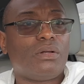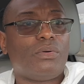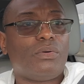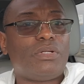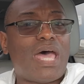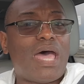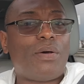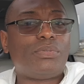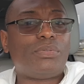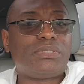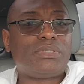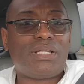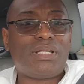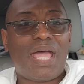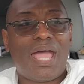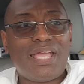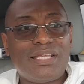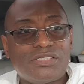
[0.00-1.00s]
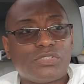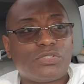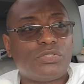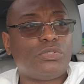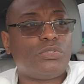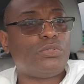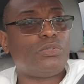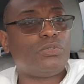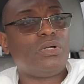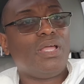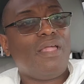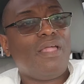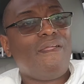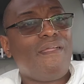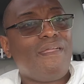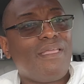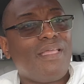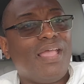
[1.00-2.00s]
when I was in high school
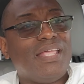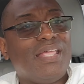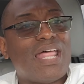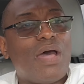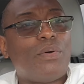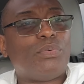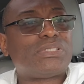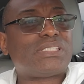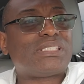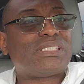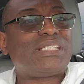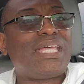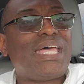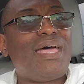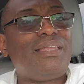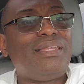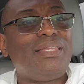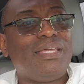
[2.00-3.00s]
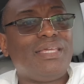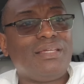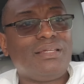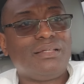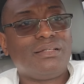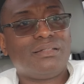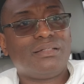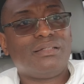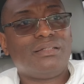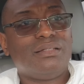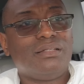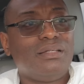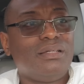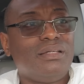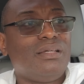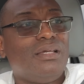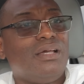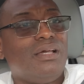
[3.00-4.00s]
and I was telling
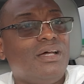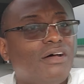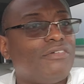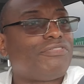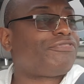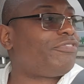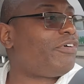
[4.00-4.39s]
a